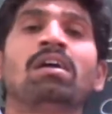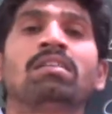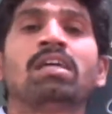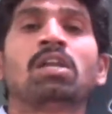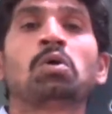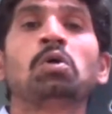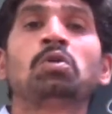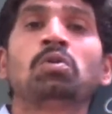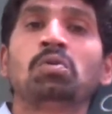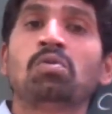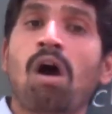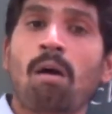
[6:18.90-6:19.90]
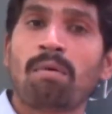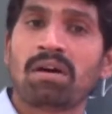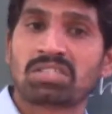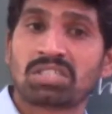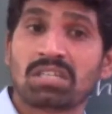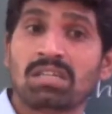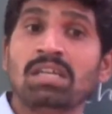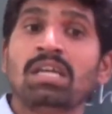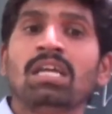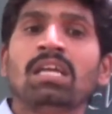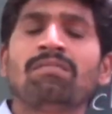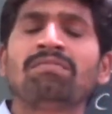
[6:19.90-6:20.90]
they are going to do abortion.
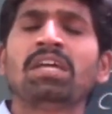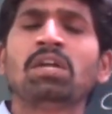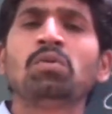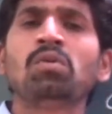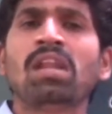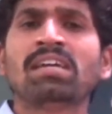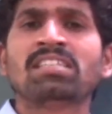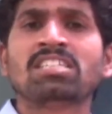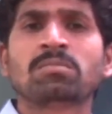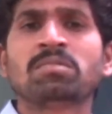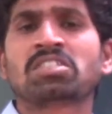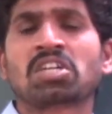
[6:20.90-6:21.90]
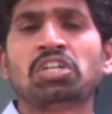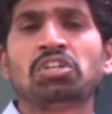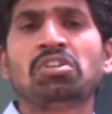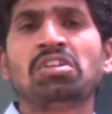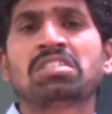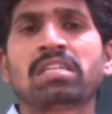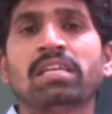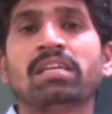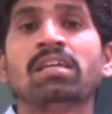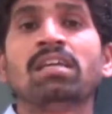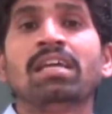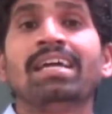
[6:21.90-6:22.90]
If they do like this means
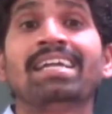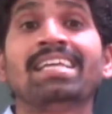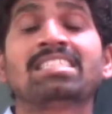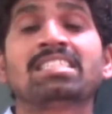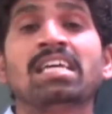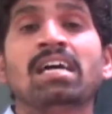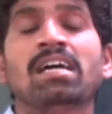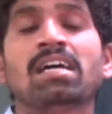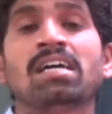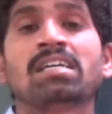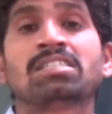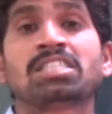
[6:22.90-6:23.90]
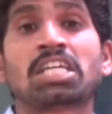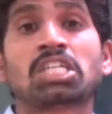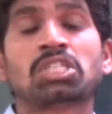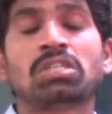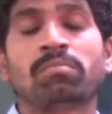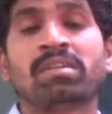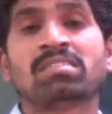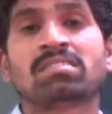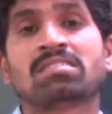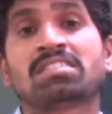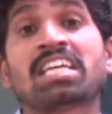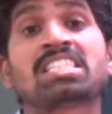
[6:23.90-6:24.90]
continuously, it is
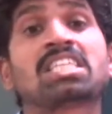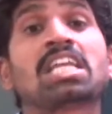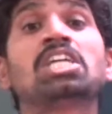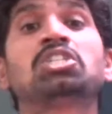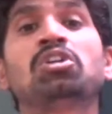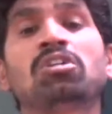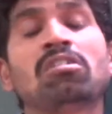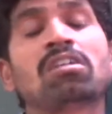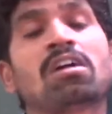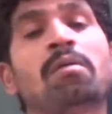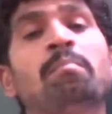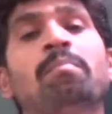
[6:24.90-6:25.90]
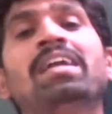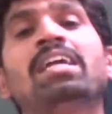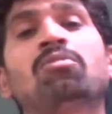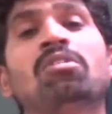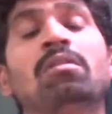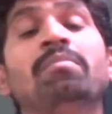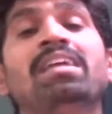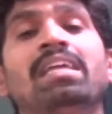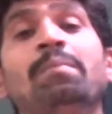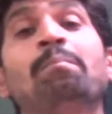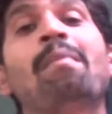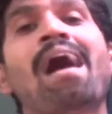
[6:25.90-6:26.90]
sex ratio will complete will
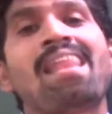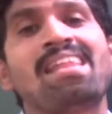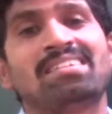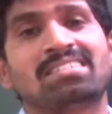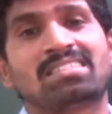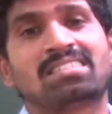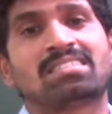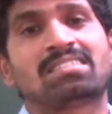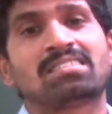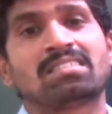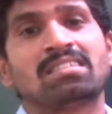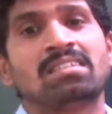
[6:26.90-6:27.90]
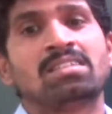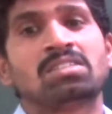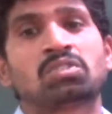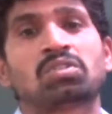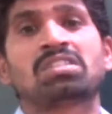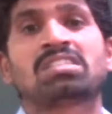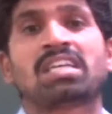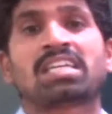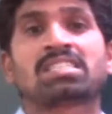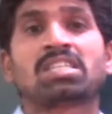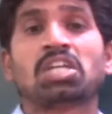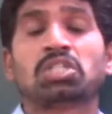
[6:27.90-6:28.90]
be imbalance. So the
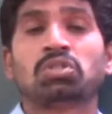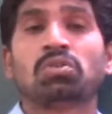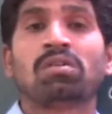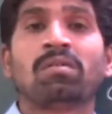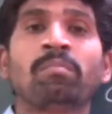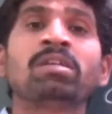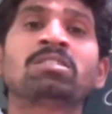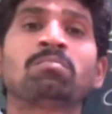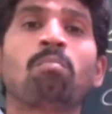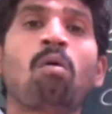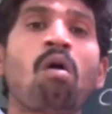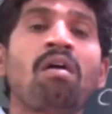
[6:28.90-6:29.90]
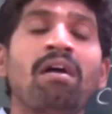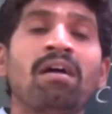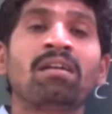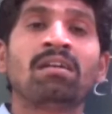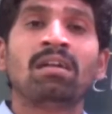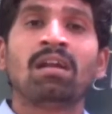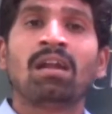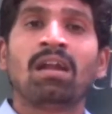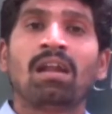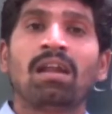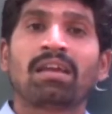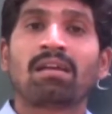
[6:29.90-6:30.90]
sex ratio means boy and
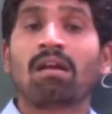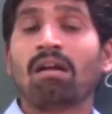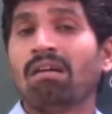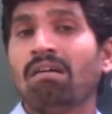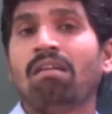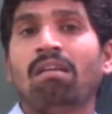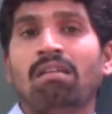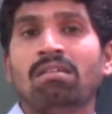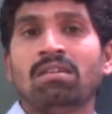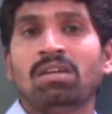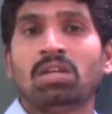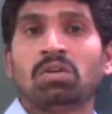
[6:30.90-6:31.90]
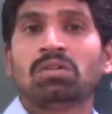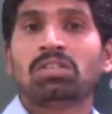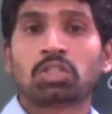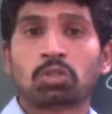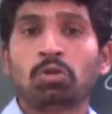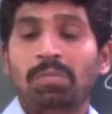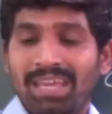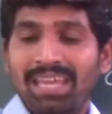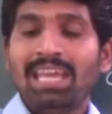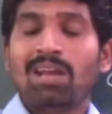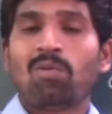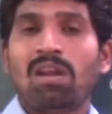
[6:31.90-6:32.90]
like girl, that should be
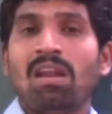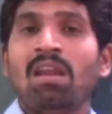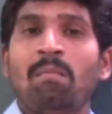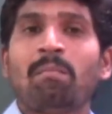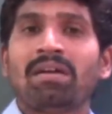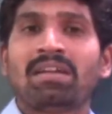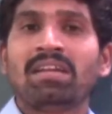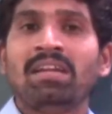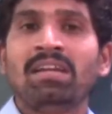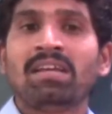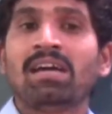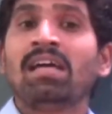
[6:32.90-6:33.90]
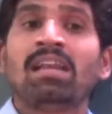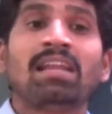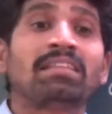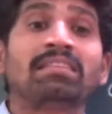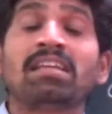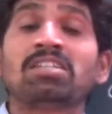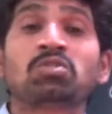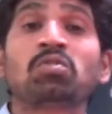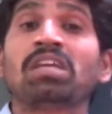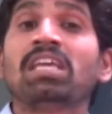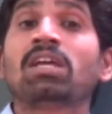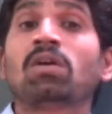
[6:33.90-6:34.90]
equal. But in India, like there is
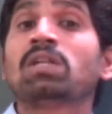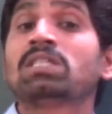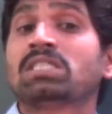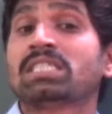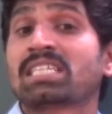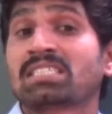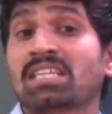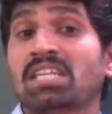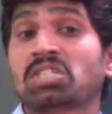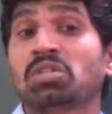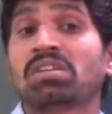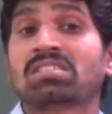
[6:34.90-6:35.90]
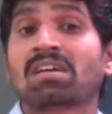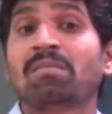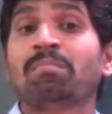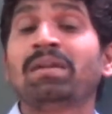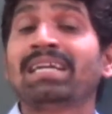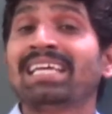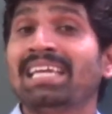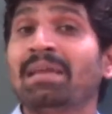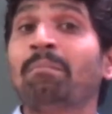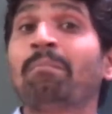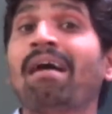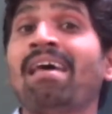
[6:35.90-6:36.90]
no equal sex ratio; it is completely
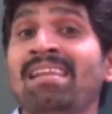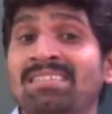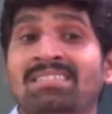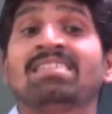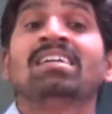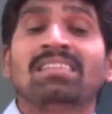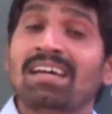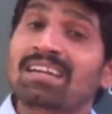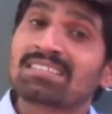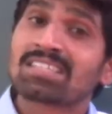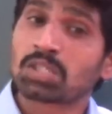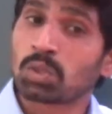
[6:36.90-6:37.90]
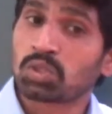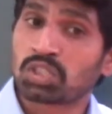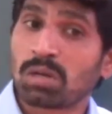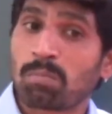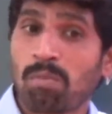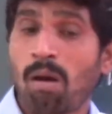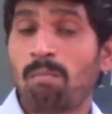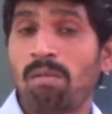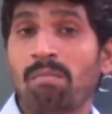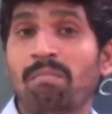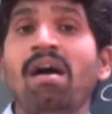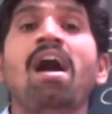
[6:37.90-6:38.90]
imbalanced. That is a social
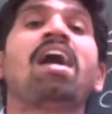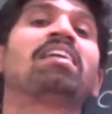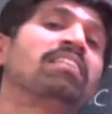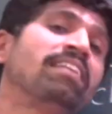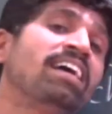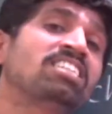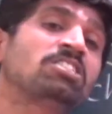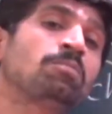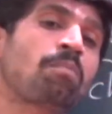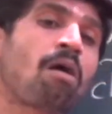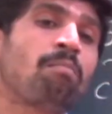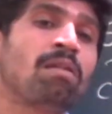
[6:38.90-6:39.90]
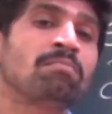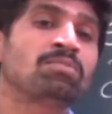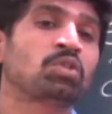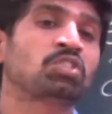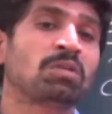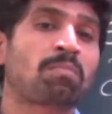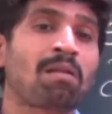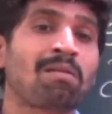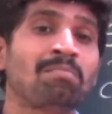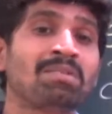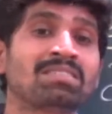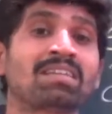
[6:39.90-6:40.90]
problem. And the next problem, social
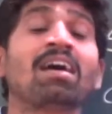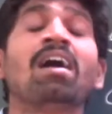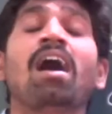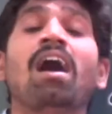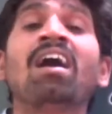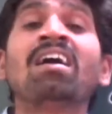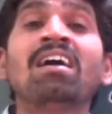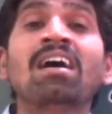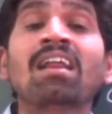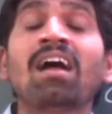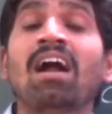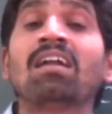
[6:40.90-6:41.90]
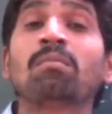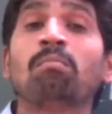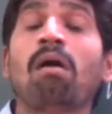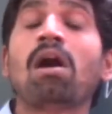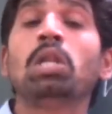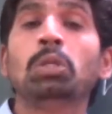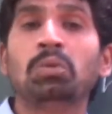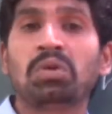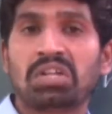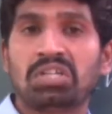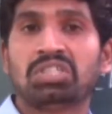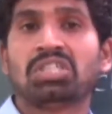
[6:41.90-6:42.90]
problem, is that hunger and
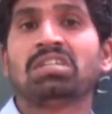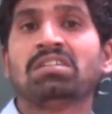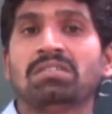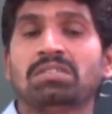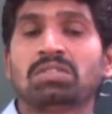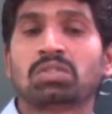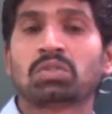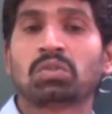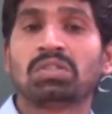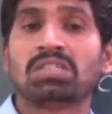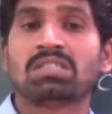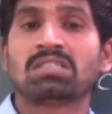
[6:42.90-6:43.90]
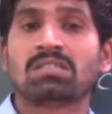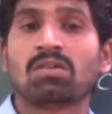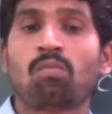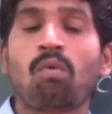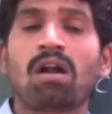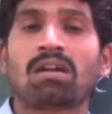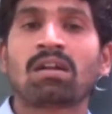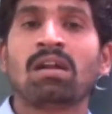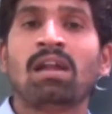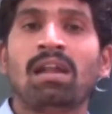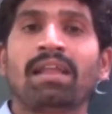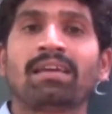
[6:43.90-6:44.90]
malnutrition. So this is the what
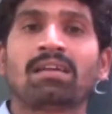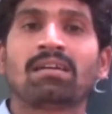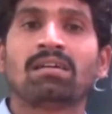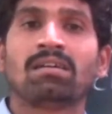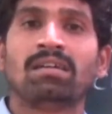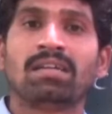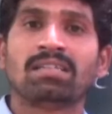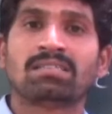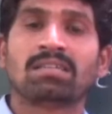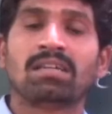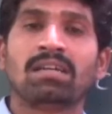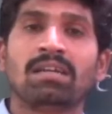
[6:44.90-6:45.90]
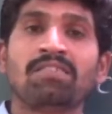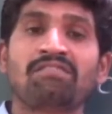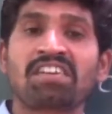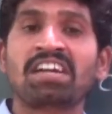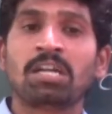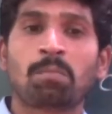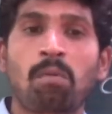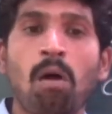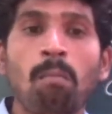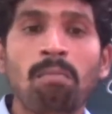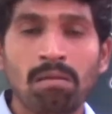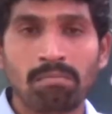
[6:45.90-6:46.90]
like it is a different
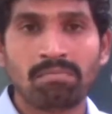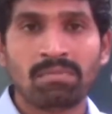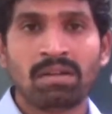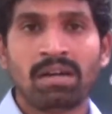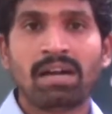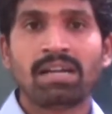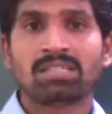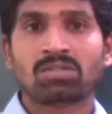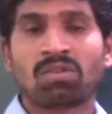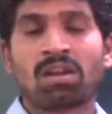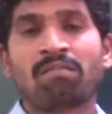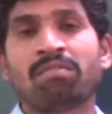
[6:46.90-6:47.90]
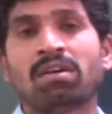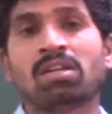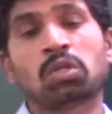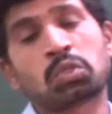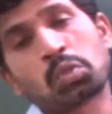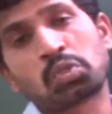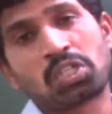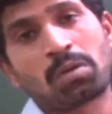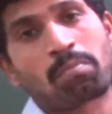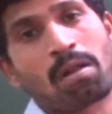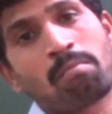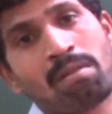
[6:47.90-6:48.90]
problem. It is one of the social
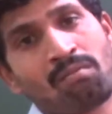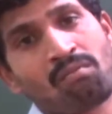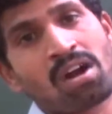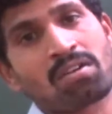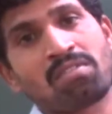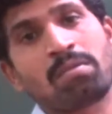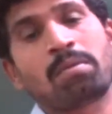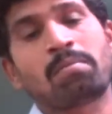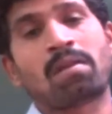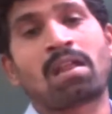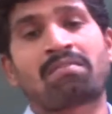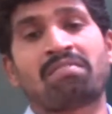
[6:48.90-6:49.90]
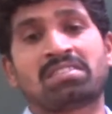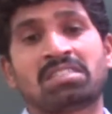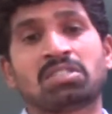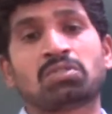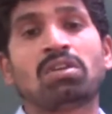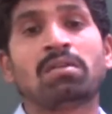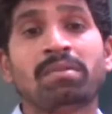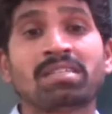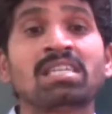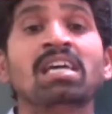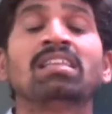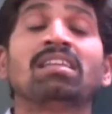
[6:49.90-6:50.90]
problem what we people are facing today
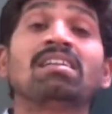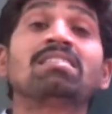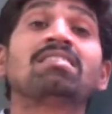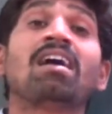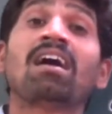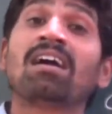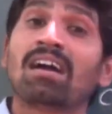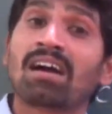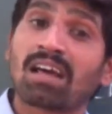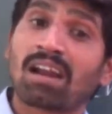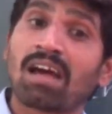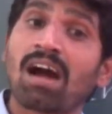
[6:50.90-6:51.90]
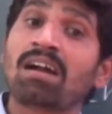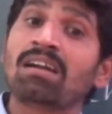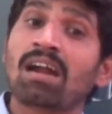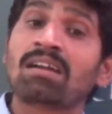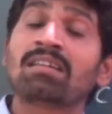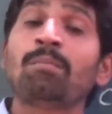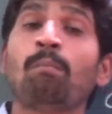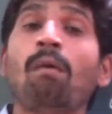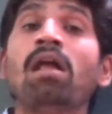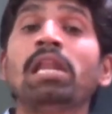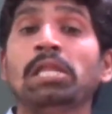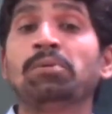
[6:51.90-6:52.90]
means that is hunger and the
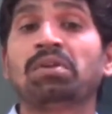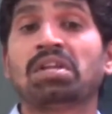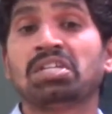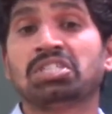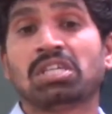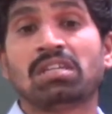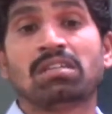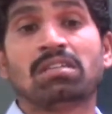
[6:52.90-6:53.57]
malnutrition.